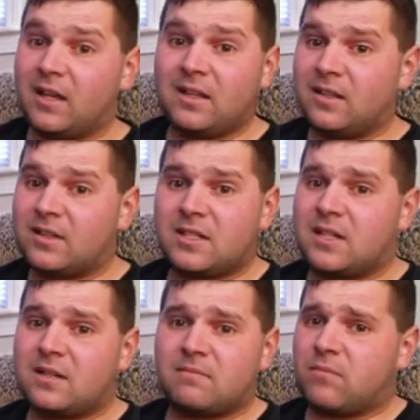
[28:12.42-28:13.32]
a
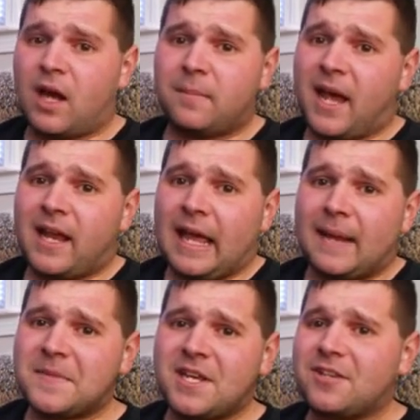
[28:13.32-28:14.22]
bad
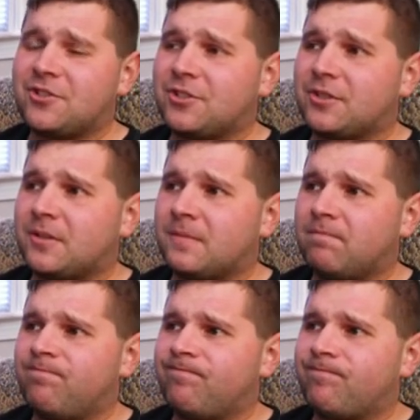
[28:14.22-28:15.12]

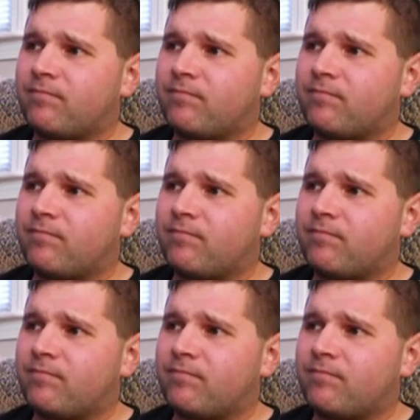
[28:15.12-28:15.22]
adaptation,